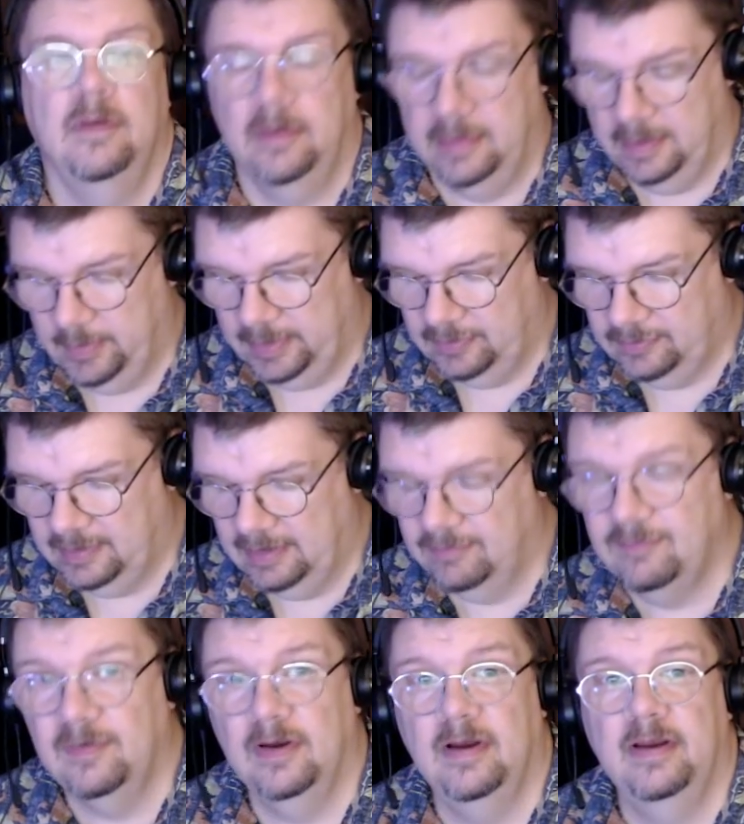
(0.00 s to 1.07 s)
That makes that
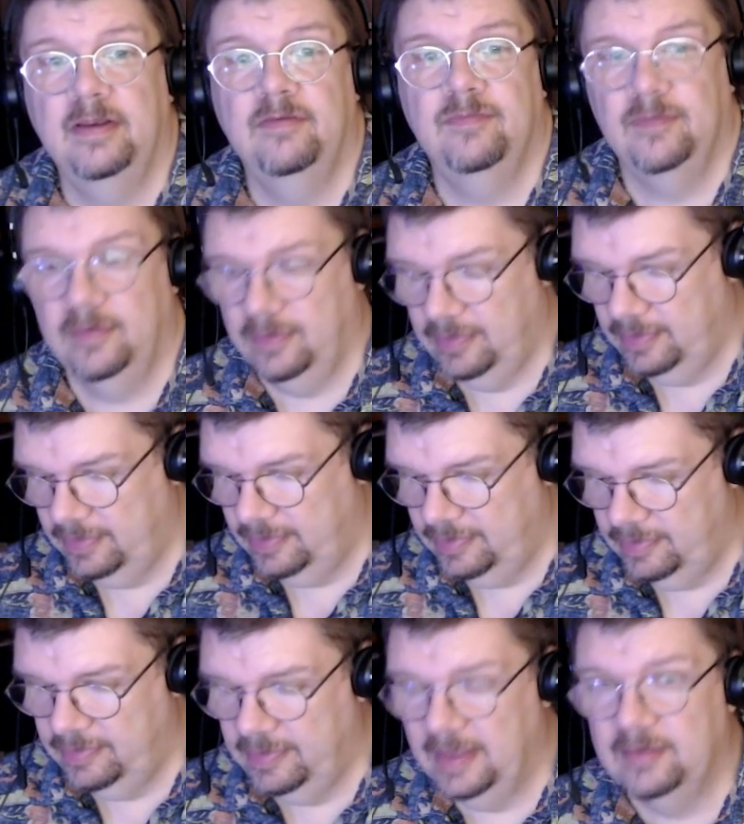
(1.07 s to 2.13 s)
5.
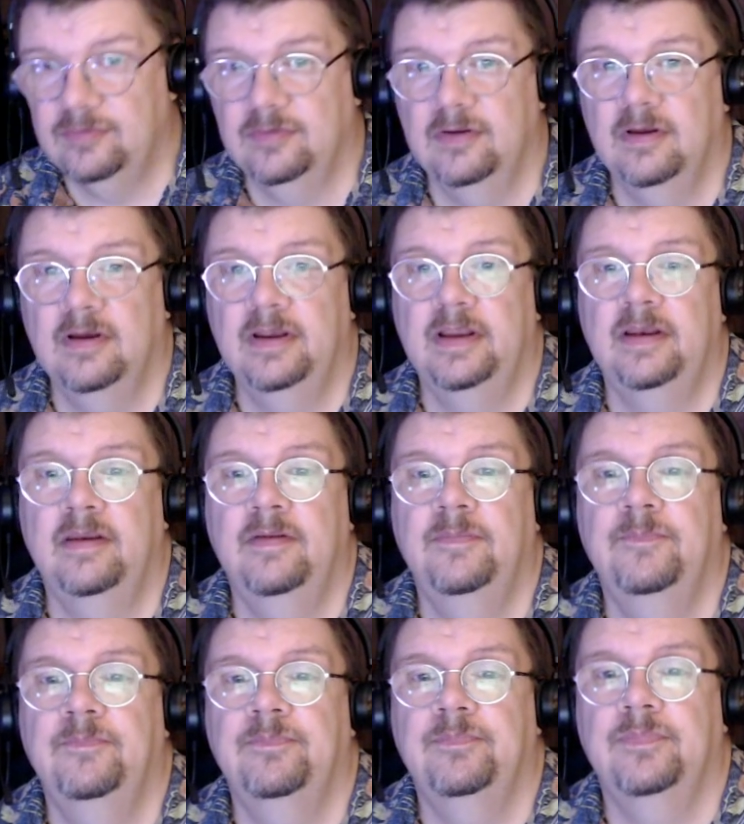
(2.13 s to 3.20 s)
That's 9.
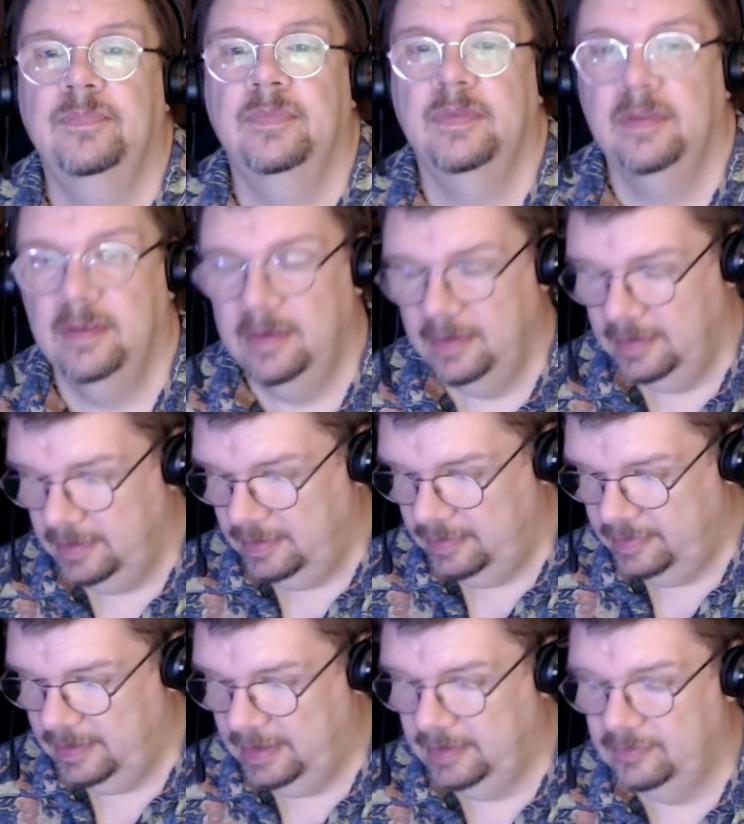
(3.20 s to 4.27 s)

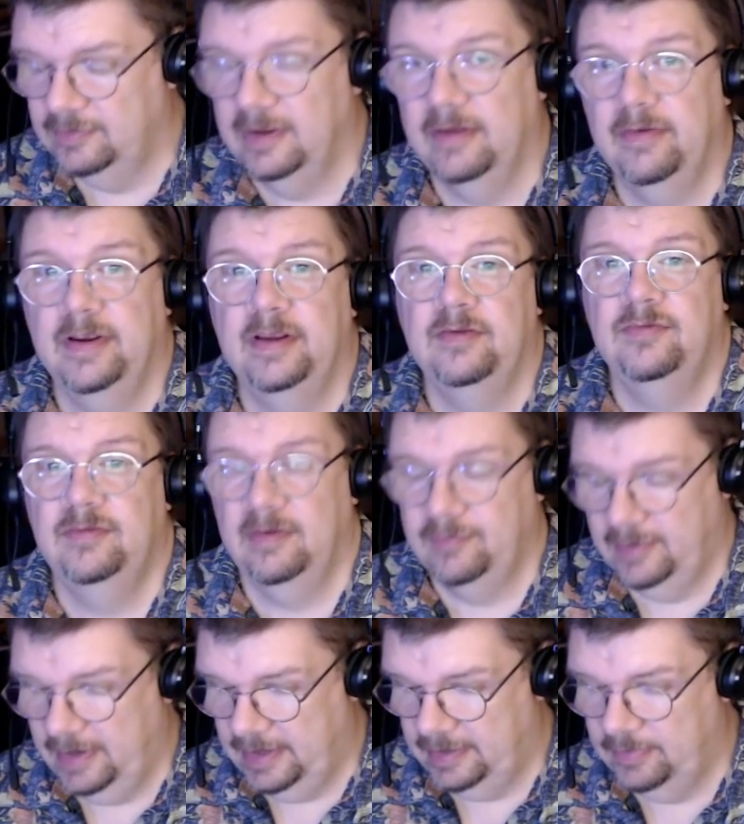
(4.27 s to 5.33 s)
That is now a
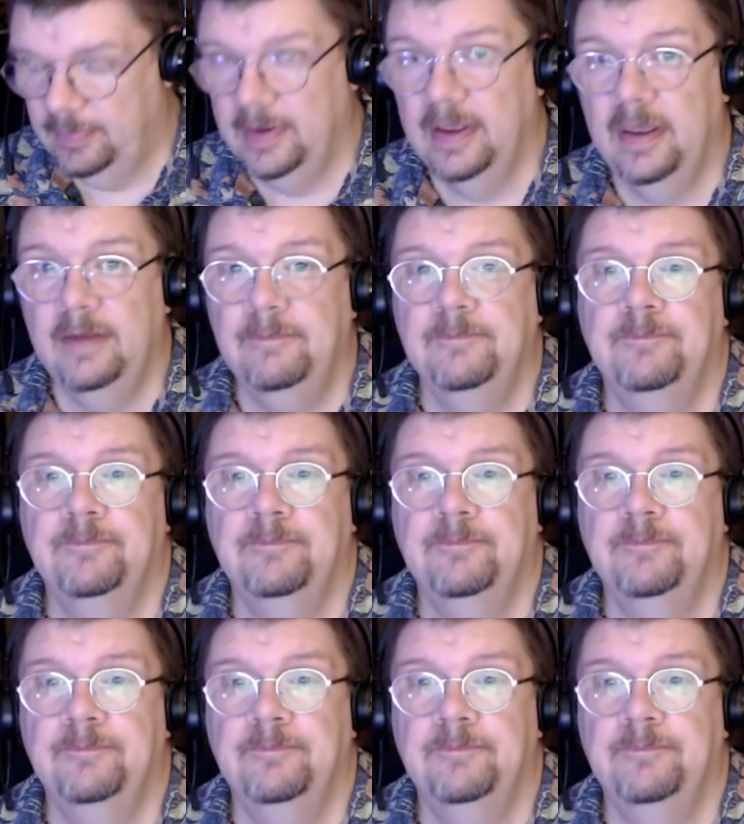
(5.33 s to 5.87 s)
7, 8 pair.